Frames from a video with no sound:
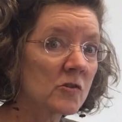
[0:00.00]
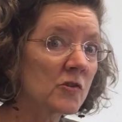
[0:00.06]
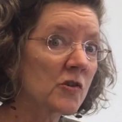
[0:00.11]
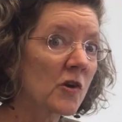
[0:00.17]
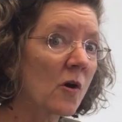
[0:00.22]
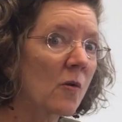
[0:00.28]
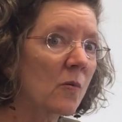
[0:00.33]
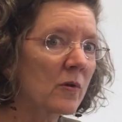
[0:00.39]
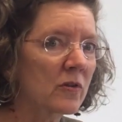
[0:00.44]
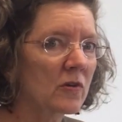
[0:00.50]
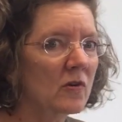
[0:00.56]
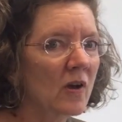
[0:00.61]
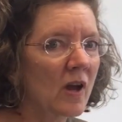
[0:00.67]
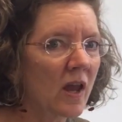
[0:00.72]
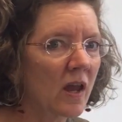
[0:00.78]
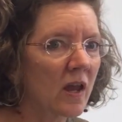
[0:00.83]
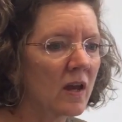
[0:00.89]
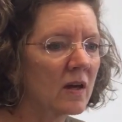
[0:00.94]
show with your
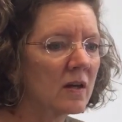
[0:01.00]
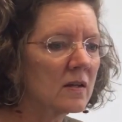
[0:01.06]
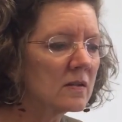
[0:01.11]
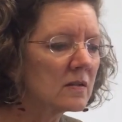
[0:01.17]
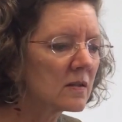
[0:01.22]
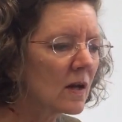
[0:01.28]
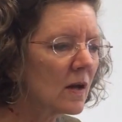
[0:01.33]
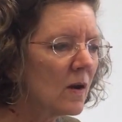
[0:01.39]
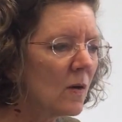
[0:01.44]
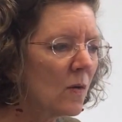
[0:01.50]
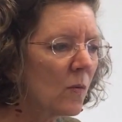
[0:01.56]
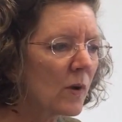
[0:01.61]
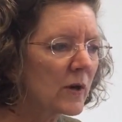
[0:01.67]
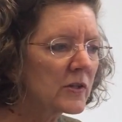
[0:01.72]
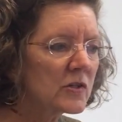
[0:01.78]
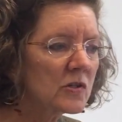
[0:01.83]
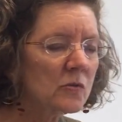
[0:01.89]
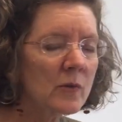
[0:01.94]
hand,
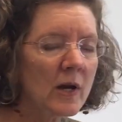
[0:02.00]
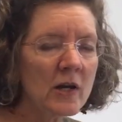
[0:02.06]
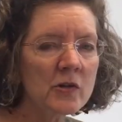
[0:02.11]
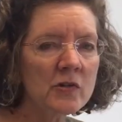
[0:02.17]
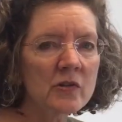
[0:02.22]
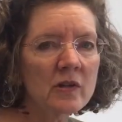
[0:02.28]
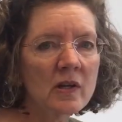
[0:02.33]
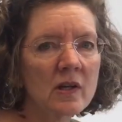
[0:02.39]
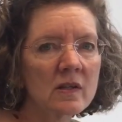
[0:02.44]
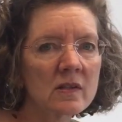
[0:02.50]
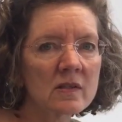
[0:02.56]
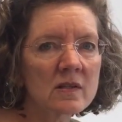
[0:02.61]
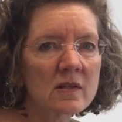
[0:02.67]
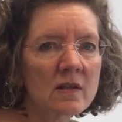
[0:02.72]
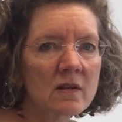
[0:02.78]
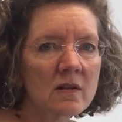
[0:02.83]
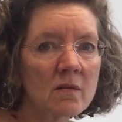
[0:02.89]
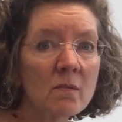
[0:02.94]
what direction is
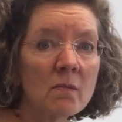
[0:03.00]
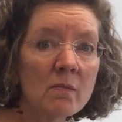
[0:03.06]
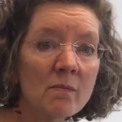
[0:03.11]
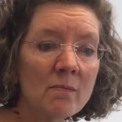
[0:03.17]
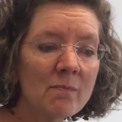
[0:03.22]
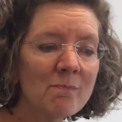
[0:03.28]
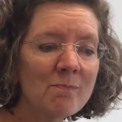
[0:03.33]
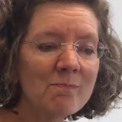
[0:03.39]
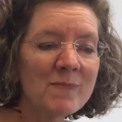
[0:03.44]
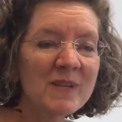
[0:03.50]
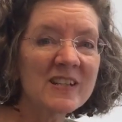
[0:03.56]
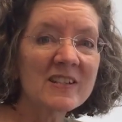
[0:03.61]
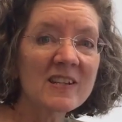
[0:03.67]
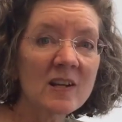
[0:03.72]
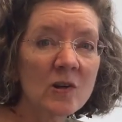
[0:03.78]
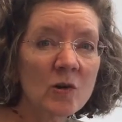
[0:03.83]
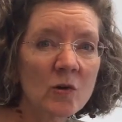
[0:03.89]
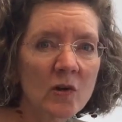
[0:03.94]
the
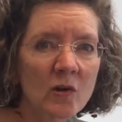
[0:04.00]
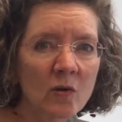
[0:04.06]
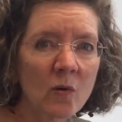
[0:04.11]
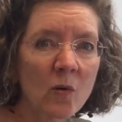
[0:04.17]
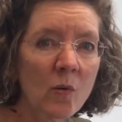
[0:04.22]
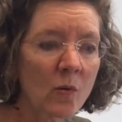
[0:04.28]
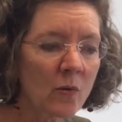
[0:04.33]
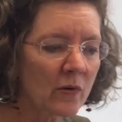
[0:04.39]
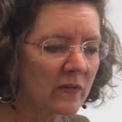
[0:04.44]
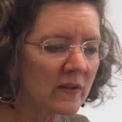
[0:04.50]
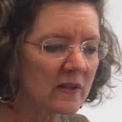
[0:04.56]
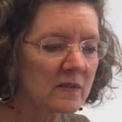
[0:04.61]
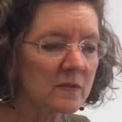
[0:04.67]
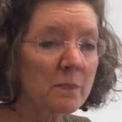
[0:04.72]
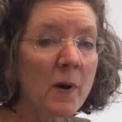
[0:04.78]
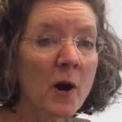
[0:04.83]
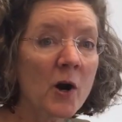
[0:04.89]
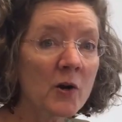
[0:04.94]
material or
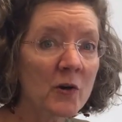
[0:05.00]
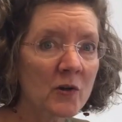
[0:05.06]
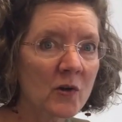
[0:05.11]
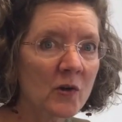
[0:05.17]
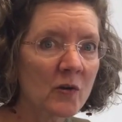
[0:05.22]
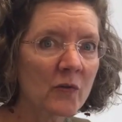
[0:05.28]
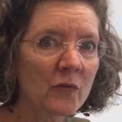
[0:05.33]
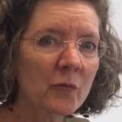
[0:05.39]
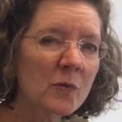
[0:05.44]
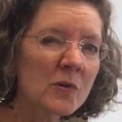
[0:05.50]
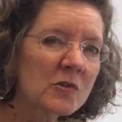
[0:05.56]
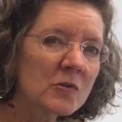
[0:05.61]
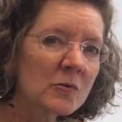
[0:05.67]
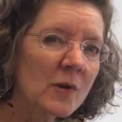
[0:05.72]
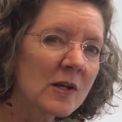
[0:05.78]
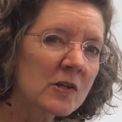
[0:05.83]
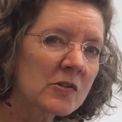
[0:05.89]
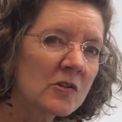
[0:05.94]
these particles? Which
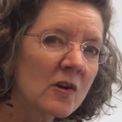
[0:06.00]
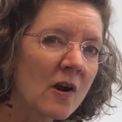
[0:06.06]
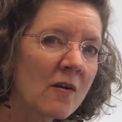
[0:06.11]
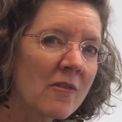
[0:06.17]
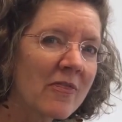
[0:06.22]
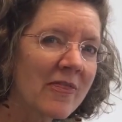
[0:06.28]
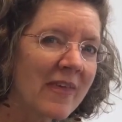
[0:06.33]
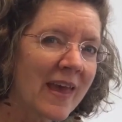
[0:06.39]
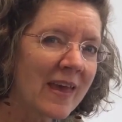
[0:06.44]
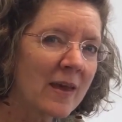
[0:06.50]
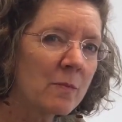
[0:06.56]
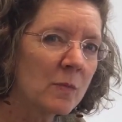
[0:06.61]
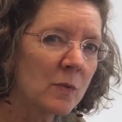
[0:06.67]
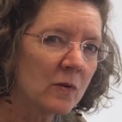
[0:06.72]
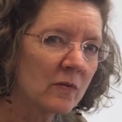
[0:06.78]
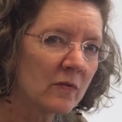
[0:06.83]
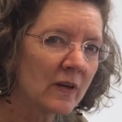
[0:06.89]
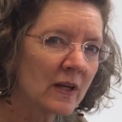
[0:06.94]
direction are they
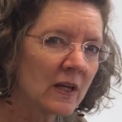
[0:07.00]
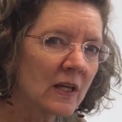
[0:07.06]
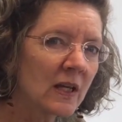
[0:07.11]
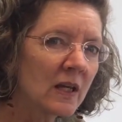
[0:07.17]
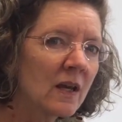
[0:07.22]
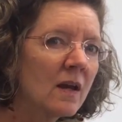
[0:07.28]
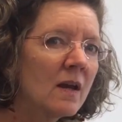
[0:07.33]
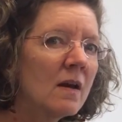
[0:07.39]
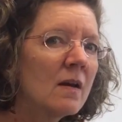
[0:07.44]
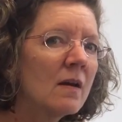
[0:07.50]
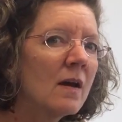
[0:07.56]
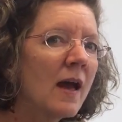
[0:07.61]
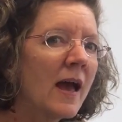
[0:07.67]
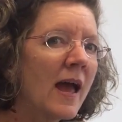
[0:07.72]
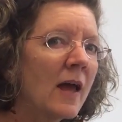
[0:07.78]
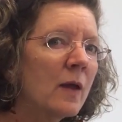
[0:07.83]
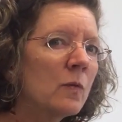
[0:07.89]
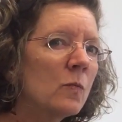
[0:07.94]
moving?
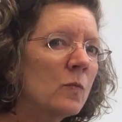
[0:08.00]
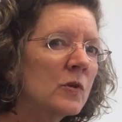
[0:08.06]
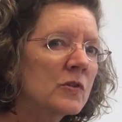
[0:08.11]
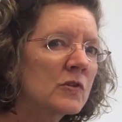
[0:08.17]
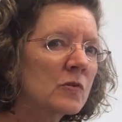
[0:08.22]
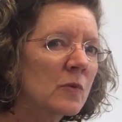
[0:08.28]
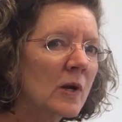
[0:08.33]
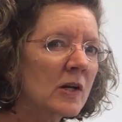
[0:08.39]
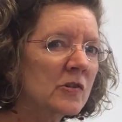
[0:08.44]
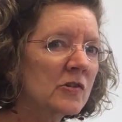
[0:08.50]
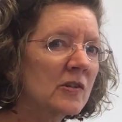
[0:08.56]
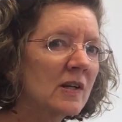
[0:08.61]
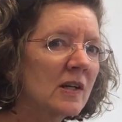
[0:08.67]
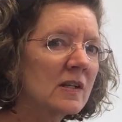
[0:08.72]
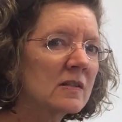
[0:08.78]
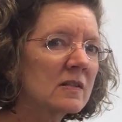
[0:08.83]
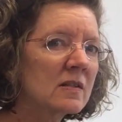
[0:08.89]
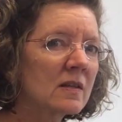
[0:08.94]
And which direction
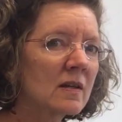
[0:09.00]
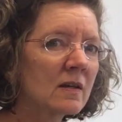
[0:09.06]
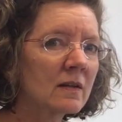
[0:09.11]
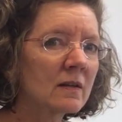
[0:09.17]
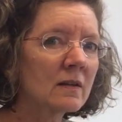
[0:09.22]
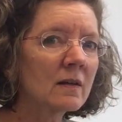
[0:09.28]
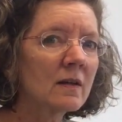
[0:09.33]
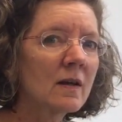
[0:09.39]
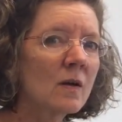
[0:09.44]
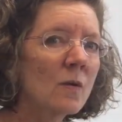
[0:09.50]
is the